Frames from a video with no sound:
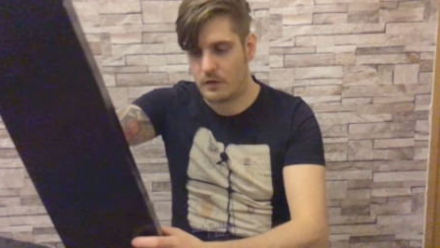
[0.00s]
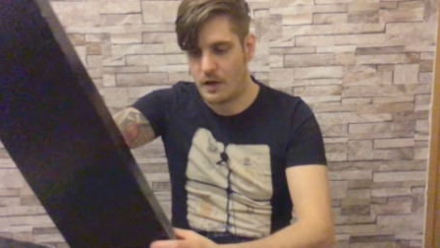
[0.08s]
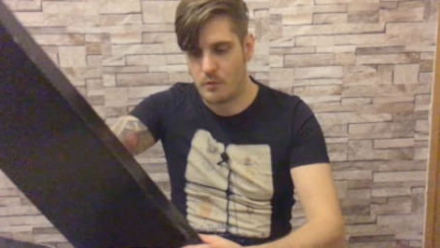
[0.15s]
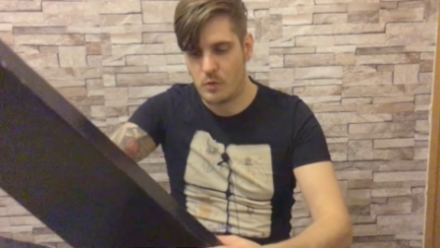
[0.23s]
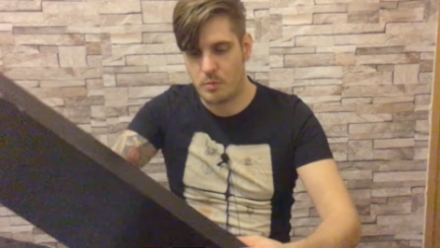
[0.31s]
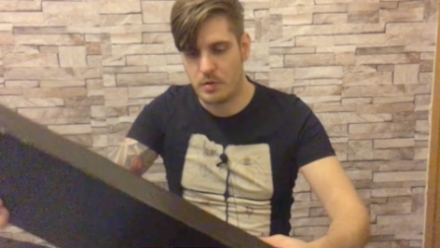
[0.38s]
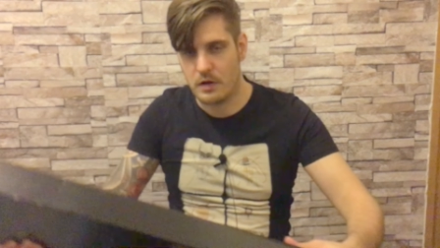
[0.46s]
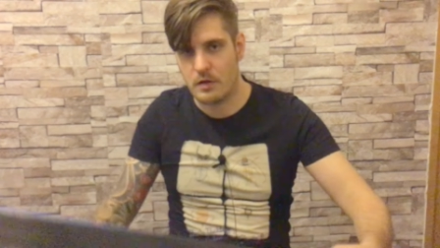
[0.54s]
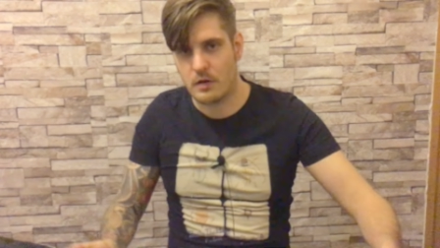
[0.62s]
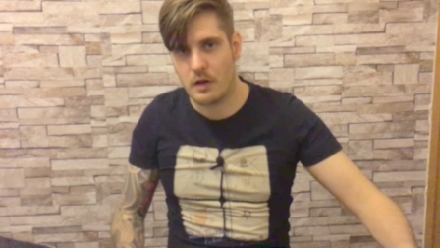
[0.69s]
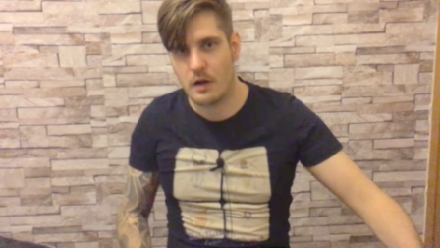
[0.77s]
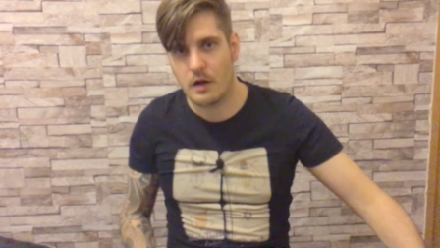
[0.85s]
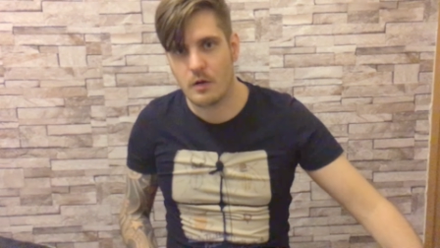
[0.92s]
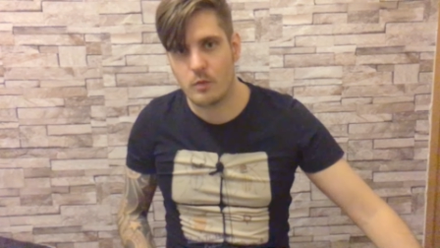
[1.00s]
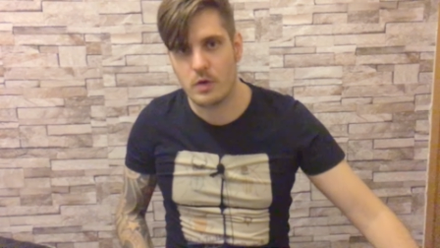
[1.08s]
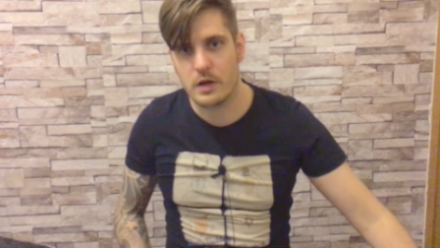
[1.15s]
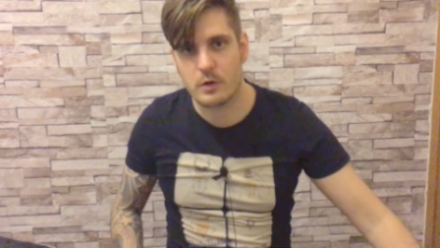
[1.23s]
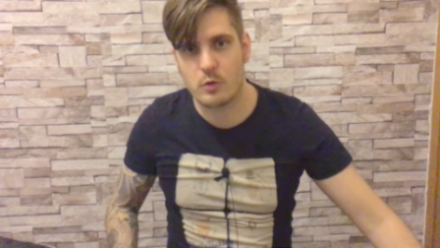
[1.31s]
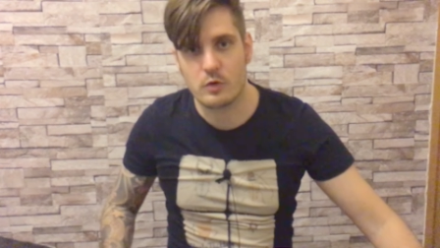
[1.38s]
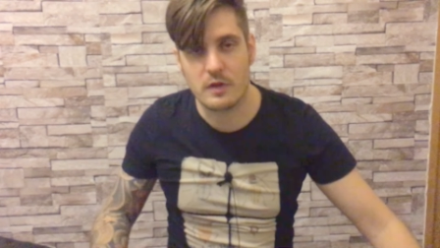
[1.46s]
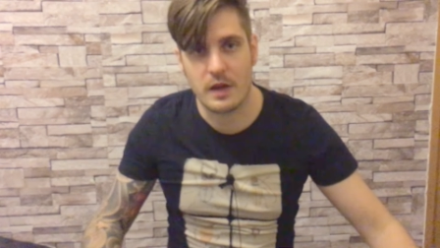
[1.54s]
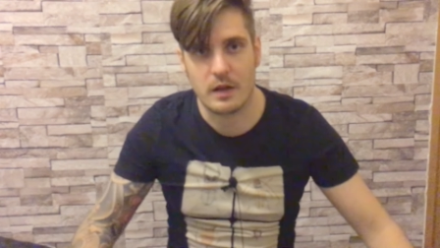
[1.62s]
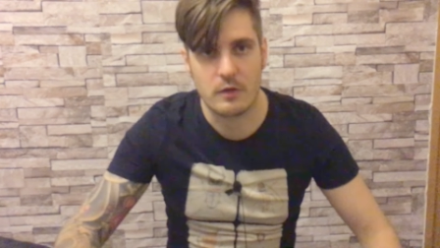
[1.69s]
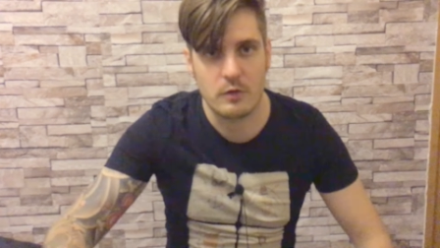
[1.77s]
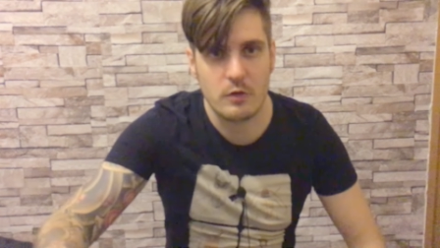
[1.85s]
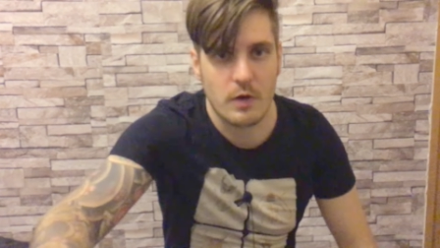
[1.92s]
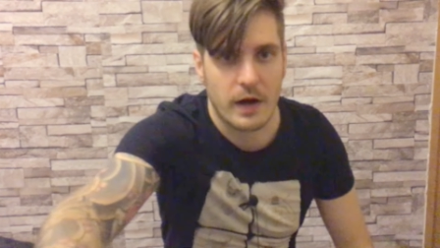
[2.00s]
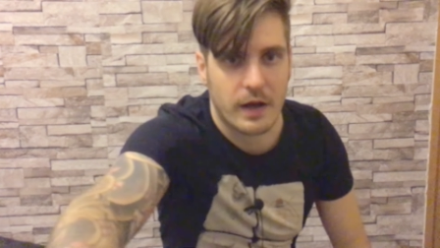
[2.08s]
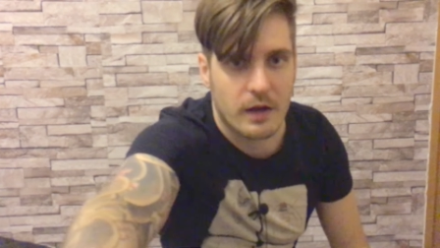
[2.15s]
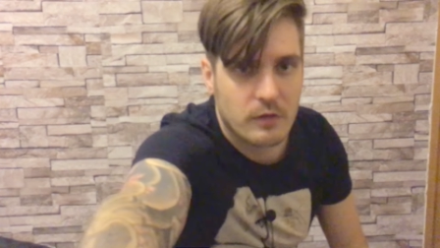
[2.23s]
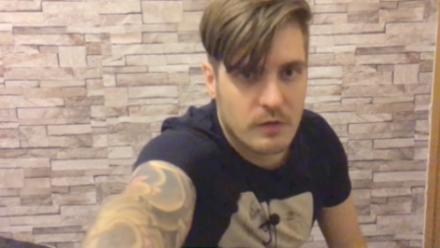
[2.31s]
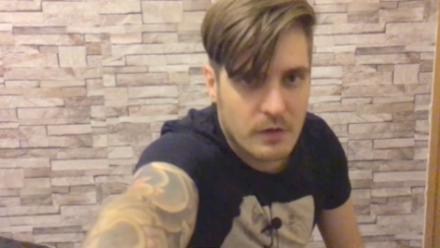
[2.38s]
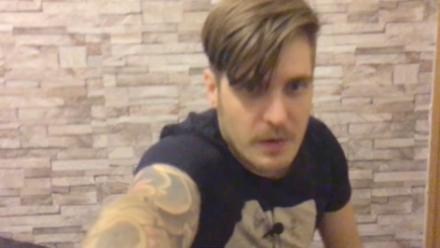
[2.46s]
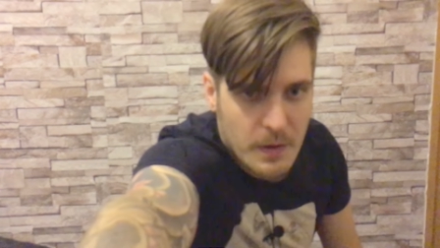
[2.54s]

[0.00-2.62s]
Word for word: That would be an, uh, a really cool thing to do, I guess.